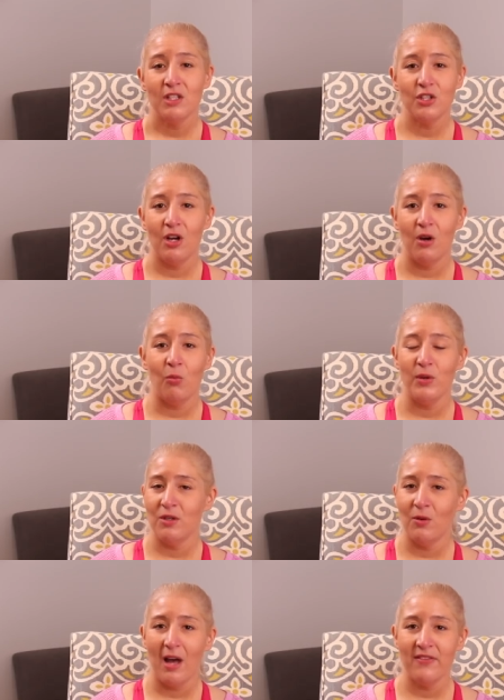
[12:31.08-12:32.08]
So we
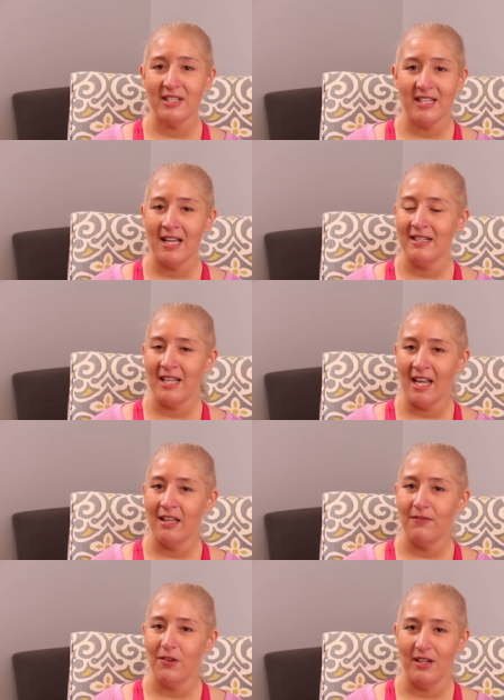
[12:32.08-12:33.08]
don't have a set
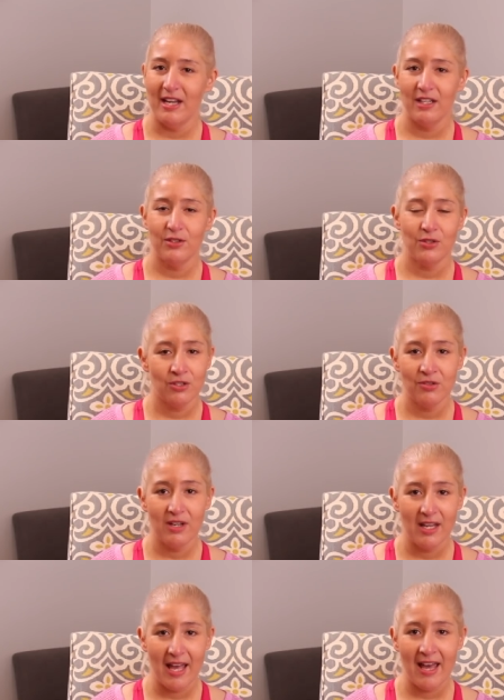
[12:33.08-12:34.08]
date for the next
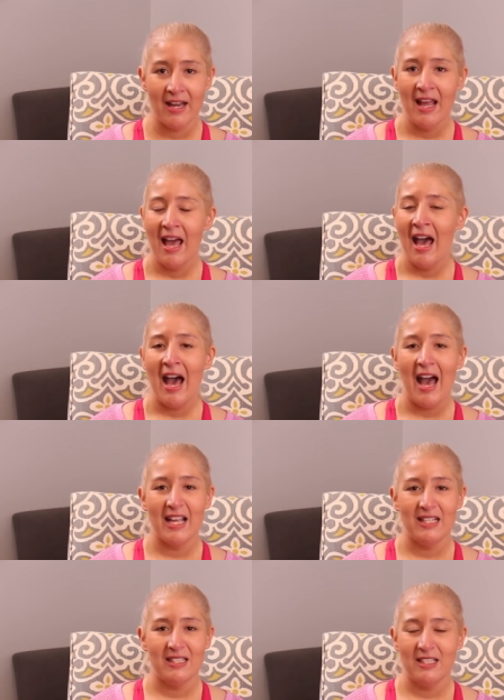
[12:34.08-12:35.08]
surgery yet.
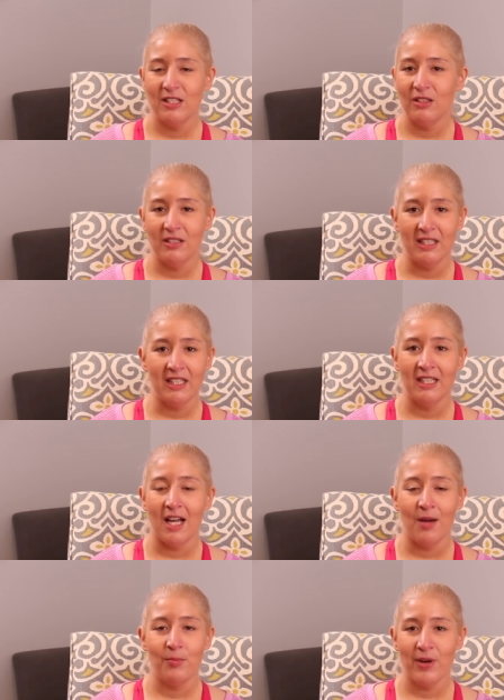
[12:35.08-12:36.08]
I still need
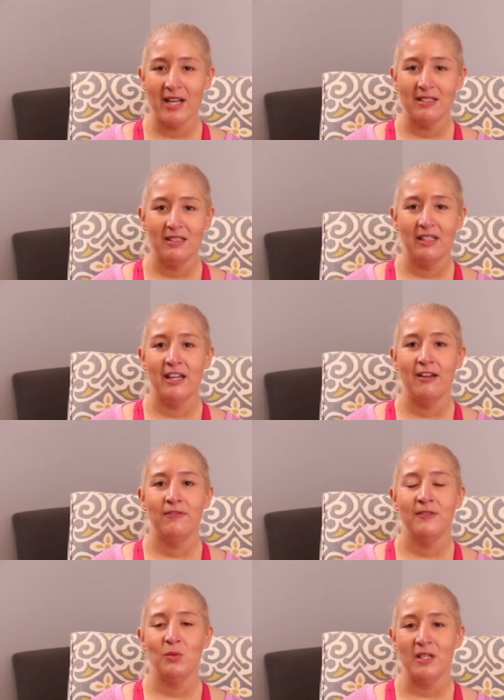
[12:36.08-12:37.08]
a breast
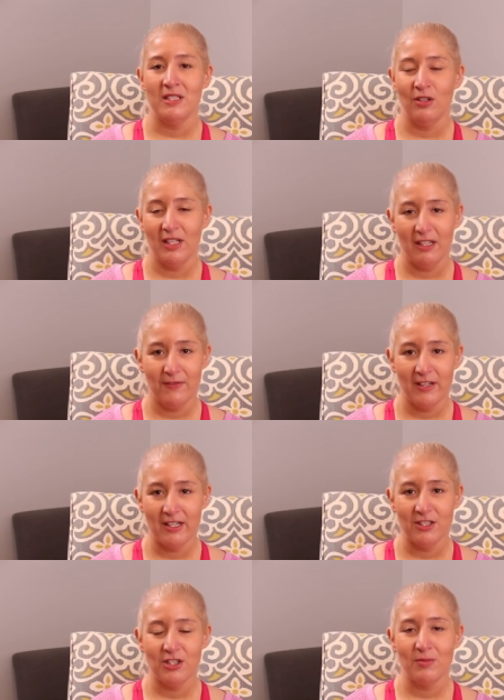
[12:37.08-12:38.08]
lift. We still need to
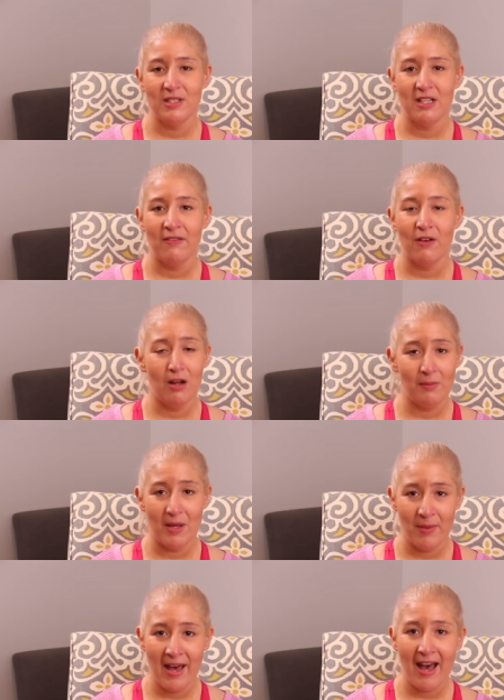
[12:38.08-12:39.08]
finish some stuff on
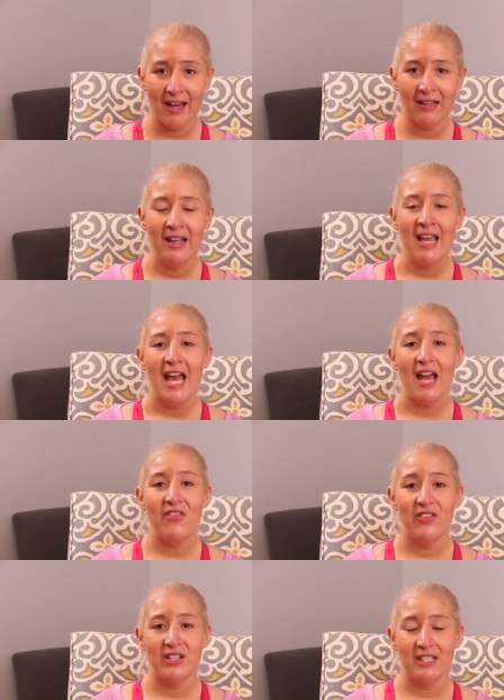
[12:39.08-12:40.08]
my back and
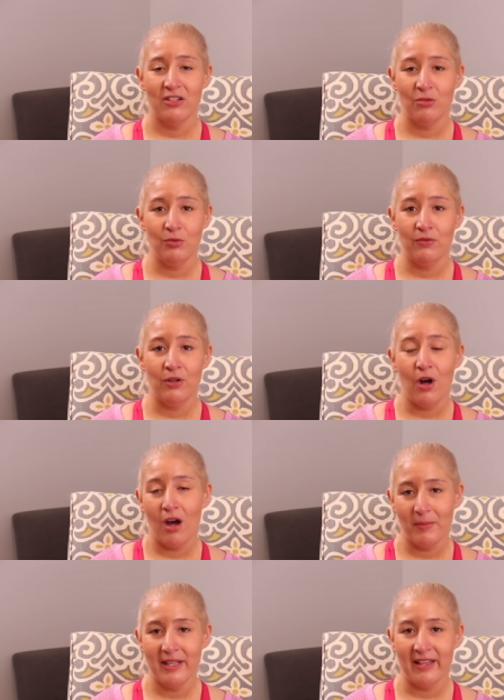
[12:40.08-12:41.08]
then the skin removal
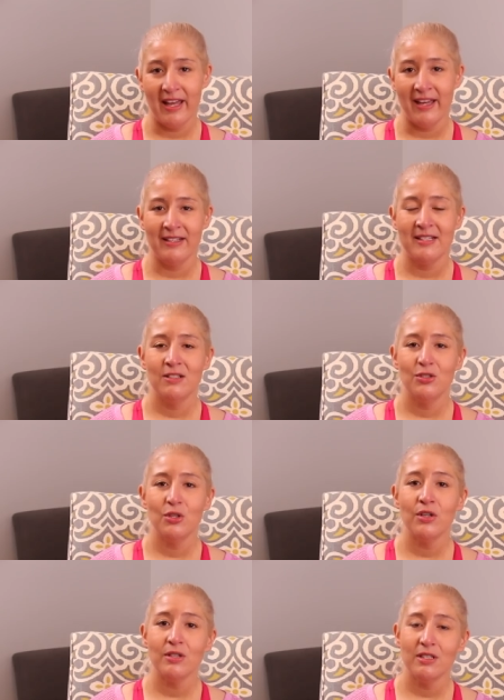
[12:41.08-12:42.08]
on my legs.
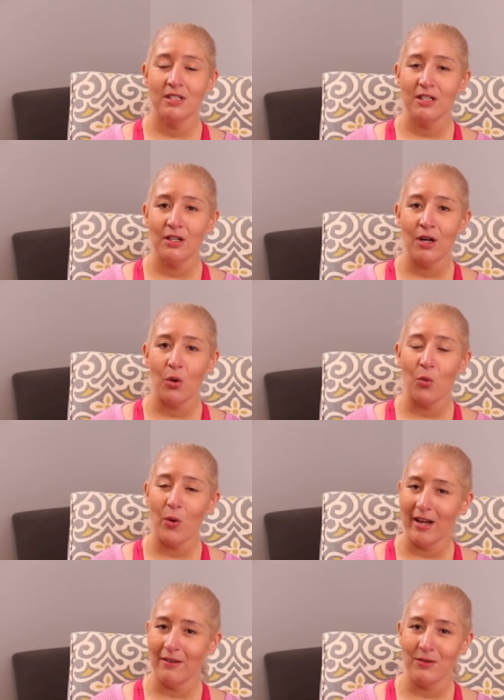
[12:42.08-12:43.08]
So there's still
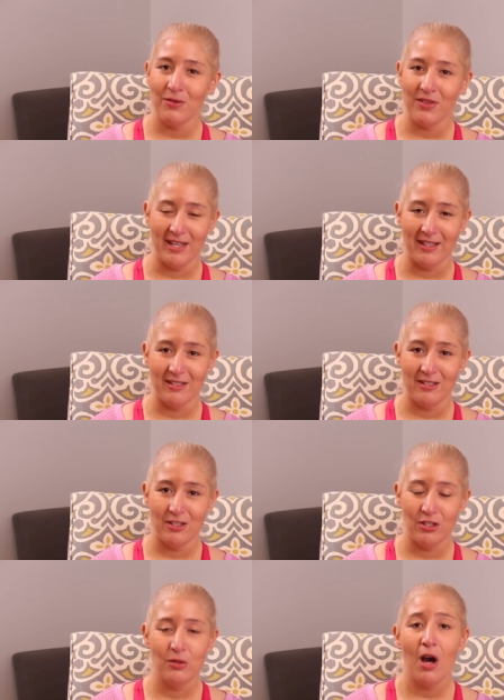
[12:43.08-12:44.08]
quite a few things to do.